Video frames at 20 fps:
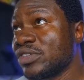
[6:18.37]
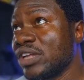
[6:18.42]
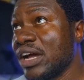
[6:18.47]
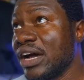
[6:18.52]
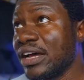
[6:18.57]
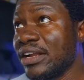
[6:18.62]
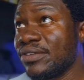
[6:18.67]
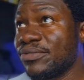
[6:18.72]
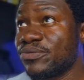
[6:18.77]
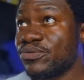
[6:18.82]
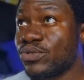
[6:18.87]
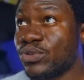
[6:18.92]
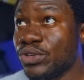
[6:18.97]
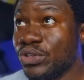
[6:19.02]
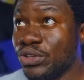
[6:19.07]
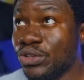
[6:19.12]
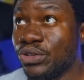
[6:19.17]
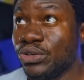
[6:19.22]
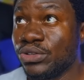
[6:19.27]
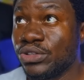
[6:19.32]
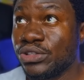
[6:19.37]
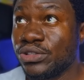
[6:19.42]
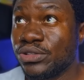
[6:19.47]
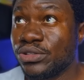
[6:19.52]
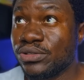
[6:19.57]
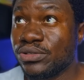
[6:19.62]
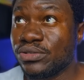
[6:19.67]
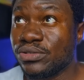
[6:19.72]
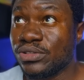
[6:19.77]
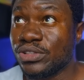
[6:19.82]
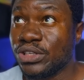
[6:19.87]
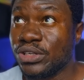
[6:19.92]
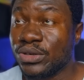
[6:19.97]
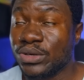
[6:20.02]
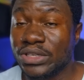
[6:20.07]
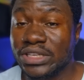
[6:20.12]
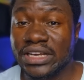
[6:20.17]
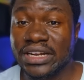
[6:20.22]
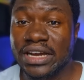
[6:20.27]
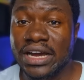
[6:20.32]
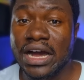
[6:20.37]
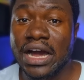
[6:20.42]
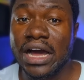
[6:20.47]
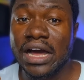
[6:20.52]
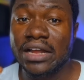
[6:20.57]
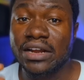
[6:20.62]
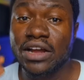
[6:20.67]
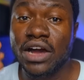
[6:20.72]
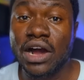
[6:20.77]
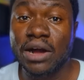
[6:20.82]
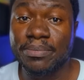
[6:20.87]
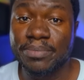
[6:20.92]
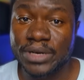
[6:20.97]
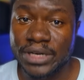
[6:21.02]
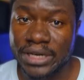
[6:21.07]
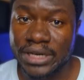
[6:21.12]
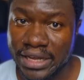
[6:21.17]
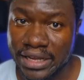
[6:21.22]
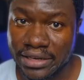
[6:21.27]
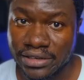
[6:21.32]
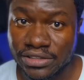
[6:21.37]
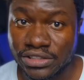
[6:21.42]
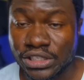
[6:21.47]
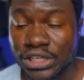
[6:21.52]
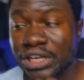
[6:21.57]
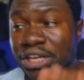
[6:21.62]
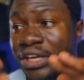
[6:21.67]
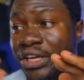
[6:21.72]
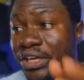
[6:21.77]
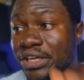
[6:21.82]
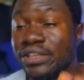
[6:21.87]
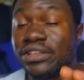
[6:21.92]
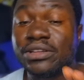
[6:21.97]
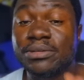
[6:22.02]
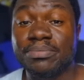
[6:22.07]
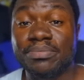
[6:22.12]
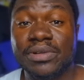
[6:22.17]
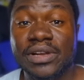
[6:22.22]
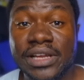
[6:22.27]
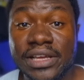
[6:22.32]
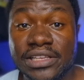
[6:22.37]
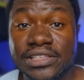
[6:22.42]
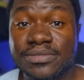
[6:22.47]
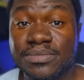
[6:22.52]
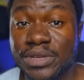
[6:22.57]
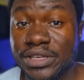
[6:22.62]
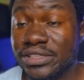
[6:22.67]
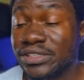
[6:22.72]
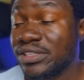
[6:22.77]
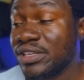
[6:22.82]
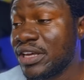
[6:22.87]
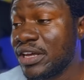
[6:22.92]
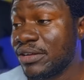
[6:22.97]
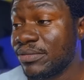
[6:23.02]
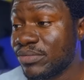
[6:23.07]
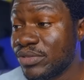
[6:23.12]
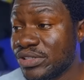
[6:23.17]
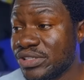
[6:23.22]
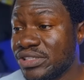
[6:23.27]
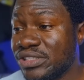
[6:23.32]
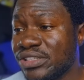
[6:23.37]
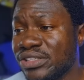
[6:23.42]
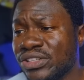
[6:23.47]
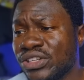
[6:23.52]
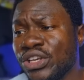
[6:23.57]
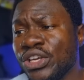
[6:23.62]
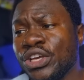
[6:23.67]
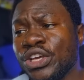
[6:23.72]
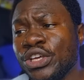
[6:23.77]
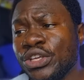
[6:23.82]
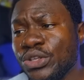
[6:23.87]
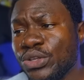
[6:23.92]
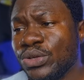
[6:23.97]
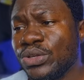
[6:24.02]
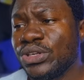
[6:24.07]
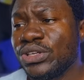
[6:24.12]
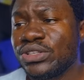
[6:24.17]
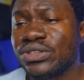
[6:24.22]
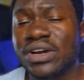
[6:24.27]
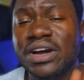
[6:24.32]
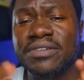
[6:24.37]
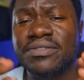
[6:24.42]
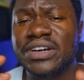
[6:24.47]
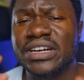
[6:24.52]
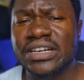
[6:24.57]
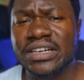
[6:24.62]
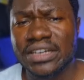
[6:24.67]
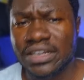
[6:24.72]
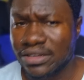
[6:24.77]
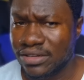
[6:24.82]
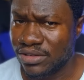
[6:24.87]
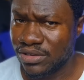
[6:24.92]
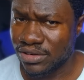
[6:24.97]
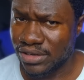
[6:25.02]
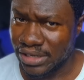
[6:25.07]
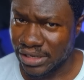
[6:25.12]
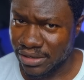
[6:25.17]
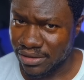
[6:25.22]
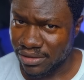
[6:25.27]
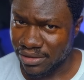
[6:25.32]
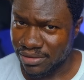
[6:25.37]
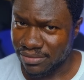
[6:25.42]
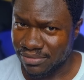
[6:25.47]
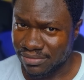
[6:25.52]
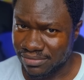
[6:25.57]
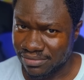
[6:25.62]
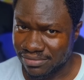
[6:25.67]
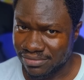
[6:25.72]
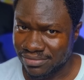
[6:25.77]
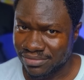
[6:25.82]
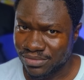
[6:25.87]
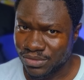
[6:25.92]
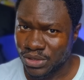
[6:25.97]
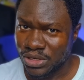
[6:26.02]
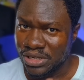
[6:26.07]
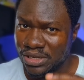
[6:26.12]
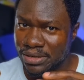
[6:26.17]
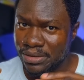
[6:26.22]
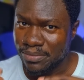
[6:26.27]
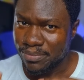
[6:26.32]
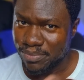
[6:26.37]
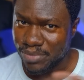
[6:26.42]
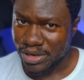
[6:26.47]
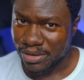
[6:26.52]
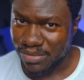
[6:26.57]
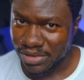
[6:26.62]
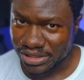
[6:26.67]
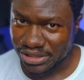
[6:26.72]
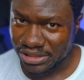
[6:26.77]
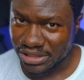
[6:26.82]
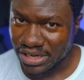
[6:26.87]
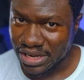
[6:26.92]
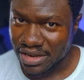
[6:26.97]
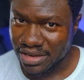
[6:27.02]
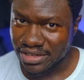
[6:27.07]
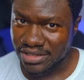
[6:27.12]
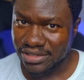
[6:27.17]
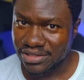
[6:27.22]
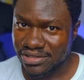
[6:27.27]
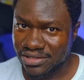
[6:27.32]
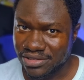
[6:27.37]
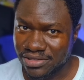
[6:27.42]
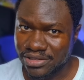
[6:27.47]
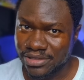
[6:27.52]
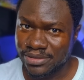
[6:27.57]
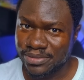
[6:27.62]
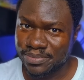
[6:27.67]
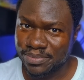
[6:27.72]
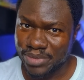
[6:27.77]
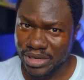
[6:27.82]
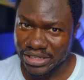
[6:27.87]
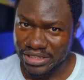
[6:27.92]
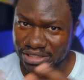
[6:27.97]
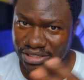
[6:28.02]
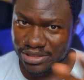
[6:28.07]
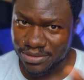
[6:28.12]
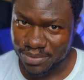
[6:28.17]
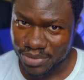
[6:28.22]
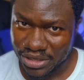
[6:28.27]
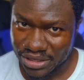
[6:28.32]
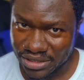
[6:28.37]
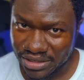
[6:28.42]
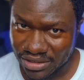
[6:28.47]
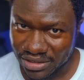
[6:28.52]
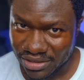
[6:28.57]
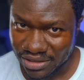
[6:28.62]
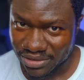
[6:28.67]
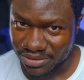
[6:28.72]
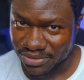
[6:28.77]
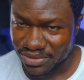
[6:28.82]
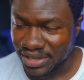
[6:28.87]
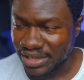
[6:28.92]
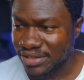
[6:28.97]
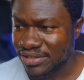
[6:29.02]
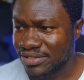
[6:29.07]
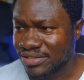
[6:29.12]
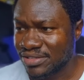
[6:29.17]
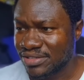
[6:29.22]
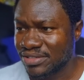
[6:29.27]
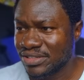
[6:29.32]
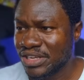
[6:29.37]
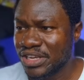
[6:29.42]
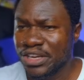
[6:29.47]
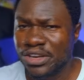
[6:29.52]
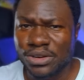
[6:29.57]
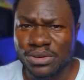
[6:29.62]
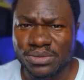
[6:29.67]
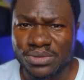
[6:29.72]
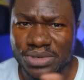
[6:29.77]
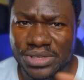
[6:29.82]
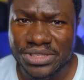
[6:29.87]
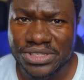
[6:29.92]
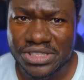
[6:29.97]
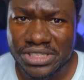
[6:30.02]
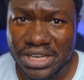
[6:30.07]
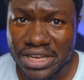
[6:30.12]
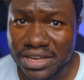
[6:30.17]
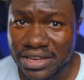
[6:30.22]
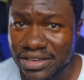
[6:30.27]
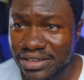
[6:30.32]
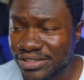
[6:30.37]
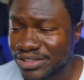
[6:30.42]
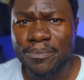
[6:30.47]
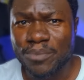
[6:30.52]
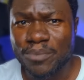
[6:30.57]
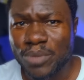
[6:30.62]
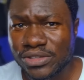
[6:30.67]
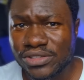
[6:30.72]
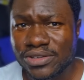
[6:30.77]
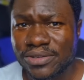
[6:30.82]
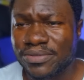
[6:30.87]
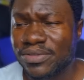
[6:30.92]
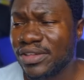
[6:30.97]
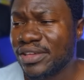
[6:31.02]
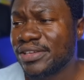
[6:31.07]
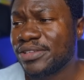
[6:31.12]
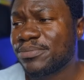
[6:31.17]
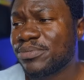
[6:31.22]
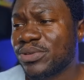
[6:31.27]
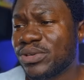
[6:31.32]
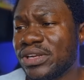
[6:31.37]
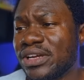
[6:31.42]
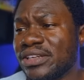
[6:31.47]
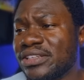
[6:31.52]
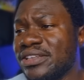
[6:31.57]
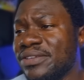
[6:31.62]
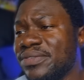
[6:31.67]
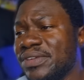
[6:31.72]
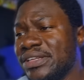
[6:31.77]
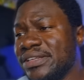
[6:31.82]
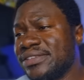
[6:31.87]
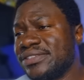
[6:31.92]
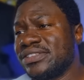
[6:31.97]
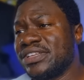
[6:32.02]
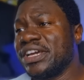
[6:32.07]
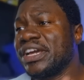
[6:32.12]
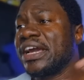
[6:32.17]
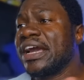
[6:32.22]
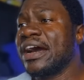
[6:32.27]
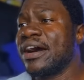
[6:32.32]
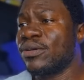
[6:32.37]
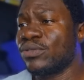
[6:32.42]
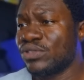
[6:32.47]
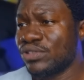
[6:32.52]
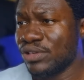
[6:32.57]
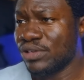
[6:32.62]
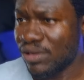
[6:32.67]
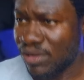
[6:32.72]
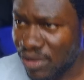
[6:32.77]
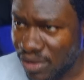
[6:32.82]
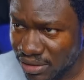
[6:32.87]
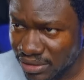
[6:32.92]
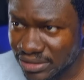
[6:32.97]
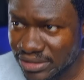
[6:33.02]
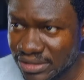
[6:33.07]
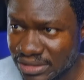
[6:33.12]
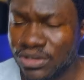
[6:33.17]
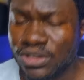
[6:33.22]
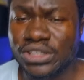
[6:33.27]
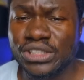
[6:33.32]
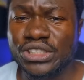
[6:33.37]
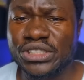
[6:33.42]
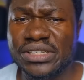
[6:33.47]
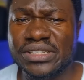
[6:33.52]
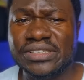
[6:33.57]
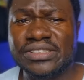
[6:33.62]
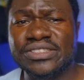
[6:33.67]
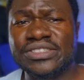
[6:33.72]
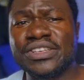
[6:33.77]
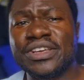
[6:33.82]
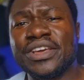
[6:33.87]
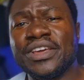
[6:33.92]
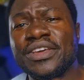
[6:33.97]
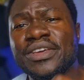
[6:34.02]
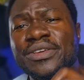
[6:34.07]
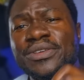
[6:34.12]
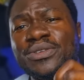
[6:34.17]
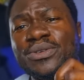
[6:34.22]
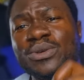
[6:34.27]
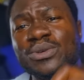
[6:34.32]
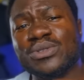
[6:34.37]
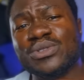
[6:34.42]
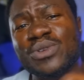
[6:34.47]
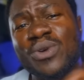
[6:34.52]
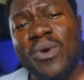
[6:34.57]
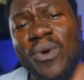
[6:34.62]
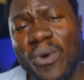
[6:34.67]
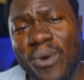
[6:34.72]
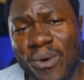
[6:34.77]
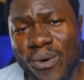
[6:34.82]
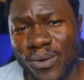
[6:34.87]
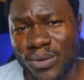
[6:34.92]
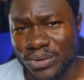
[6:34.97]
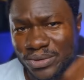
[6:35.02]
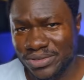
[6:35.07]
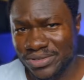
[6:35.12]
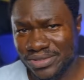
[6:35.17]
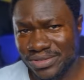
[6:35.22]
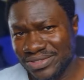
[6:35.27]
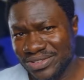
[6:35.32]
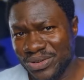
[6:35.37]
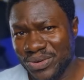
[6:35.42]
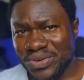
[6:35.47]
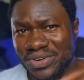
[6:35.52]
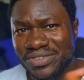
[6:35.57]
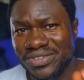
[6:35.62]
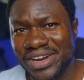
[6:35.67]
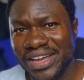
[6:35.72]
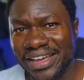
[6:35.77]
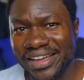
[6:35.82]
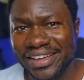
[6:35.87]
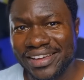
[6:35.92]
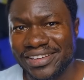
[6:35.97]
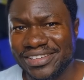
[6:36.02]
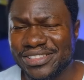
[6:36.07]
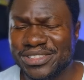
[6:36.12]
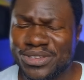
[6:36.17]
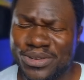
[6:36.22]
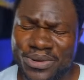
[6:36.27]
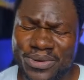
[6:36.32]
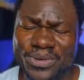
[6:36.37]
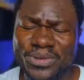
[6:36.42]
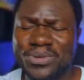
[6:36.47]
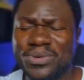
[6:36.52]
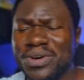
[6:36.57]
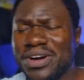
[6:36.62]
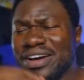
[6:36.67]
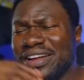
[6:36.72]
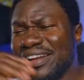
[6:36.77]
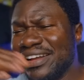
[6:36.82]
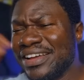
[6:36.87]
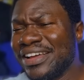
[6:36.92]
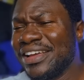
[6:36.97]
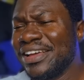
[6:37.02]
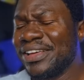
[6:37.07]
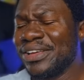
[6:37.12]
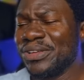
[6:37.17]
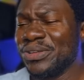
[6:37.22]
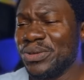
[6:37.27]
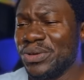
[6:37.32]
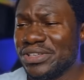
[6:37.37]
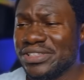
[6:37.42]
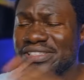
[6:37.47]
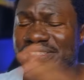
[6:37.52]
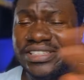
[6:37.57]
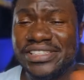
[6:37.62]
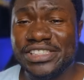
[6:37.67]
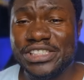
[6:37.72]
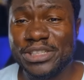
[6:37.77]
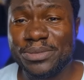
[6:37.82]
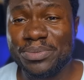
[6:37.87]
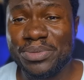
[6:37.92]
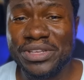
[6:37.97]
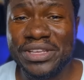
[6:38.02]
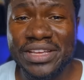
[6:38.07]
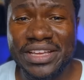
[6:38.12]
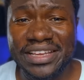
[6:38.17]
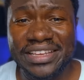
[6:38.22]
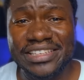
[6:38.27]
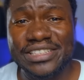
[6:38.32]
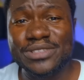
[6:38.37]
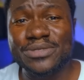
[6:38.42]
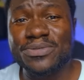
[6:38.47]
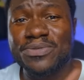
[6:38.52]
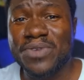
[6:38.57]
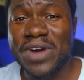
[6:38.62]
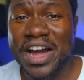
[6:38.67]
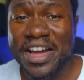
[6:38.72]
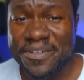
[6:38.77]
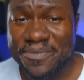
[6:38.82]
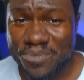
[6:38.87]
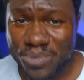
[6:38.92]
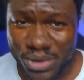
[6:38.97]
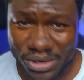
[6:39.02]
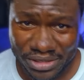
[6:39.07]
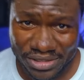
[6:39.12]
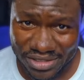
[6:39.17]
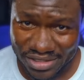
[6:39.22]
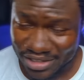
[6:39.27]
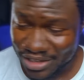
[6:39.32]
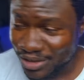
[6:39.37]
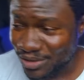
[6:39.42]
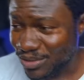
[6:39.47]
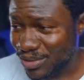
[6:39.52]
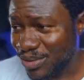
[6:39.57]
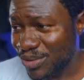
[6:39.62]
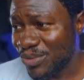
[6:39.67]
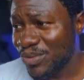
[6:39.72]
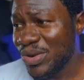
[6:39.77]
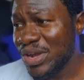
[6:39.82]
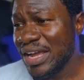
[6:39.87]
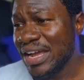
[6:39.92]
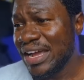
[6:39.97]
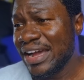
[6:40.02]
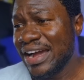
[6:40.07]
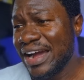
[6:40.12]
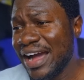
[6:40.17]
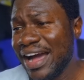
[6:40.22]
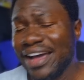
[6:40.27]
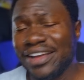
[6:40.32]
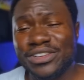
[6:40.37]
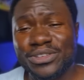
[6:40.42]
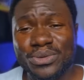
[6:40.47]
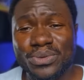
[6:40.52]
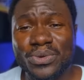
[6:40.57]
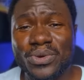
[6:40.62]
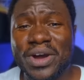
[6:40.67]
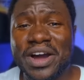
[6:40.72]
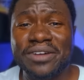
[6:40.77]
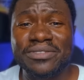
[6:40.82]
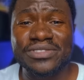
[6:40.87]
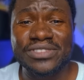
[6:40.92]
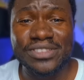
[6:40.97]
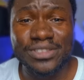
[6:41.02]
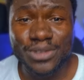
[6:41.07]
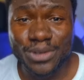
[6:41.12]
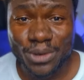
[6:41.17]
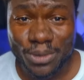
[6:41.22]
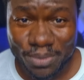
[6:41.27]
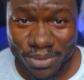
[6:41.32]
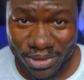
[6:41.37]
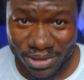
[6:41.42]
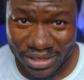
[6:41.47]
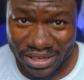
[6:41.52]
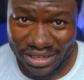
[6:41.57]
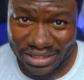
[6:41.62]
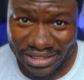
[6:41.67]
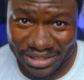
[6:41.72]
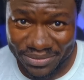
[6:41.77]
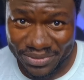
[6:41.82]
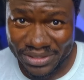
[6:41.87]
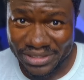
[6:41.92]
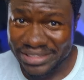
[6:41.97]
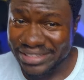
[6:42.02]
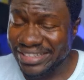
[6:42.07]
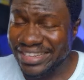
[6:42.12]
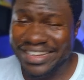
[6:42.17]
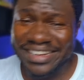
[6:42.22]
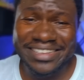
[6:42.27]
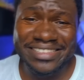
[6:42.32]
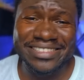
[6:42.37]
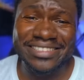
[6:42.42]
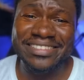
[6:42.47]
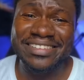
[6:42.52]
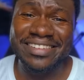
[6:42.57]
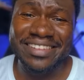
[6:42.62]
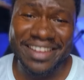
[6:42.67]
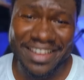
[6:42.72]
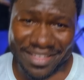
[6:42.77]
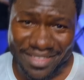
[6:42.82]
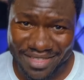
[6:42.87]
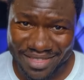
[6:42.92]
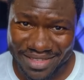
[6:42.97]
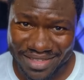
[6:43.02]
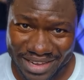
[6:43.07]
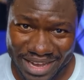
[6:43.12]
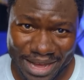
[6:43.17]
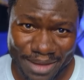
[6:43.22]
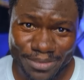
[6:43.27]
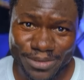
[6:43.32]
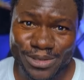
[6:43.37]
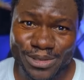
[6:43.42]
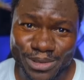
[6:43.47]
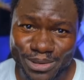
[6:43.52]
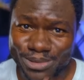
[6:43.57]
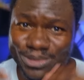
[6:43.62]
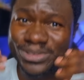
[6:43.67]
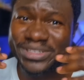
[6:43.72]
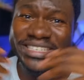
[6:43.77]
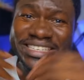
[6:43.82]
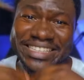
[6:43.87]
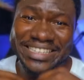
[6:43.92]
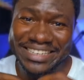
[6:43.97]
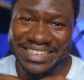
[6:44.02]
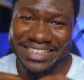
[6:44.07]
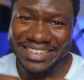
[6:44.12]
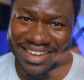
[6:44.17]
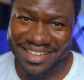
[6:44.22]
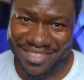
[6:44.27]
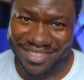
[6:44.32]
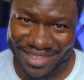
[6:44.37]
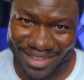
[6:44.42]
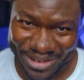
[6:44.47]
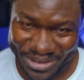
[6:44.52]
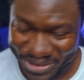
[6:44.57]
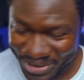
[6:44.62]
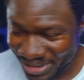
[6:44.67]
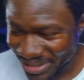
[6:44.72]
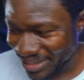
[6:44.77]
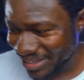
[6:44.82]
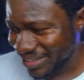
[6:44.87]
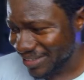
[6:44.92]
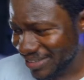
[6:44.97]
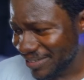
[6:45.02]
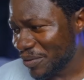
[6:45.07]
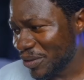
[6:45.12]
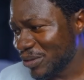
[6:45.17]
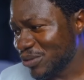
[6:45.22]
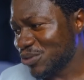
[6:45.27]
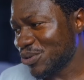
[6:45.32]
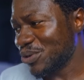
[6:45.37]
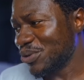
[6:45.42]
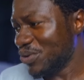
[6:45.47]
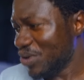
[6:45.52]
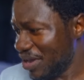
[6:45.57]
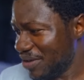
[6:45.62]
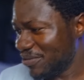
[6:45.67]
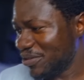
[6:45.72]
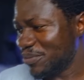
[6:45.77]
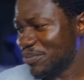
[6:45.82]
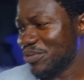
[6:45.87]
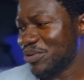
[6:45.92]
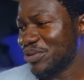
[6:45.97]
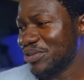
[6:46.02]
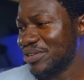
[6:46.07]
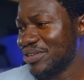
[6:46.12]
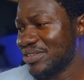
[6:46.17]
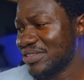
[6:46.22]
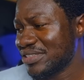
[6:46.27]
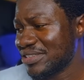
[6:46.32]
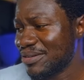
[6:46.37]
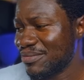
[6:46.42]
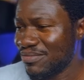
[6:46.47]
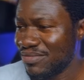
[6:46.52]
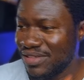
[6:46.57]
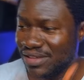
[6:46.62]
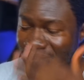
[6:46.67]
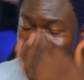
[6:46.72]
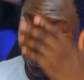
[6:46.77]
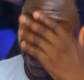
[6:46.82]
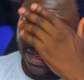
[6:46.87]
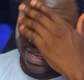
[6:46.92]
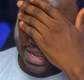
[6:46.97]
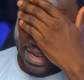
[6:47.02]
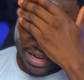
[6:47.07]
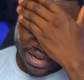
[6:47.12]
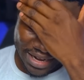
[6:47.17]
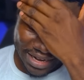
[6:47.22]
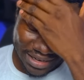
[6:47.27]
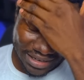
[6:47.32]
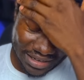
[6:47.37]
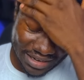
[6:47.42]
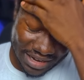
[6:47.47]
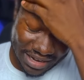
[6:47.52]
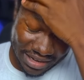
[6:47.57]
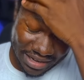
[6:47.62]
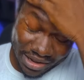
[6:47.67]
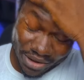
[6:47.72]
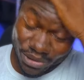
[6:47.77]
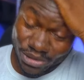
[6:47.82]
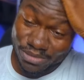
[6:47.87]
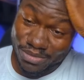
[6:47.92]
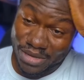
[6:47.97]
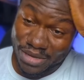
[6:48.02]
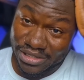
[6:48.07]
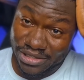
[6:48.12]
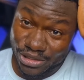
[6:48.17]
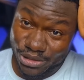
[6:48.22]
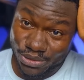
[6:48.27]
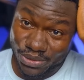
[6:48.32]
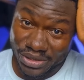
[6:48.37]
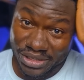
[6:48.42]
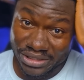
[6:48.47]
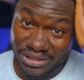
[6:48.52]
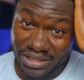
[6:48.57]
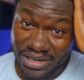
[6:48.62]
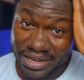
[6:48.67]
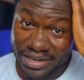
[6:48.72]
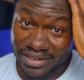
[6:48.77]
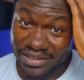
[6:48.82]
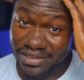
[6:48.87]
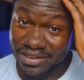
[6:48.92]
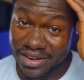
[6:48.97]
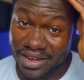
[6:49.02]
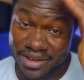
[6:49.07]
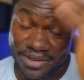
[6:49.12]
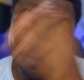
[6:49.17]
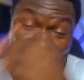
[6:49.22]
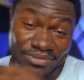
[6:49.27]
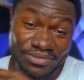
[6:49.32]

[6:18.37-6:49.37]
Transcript: And for you to, you know, get an upper hand in the placements here in Brazil, you need to have a good curriculum. Publishing articles, participating in events, research. Most of these productivities, they count a lot, not just your scores, your grades. You know, your CGPA is 5.0 and you have zero productivity. That is nothing, absolutely nothing, okay? So you have to produce something. And that was my situation. I didn't have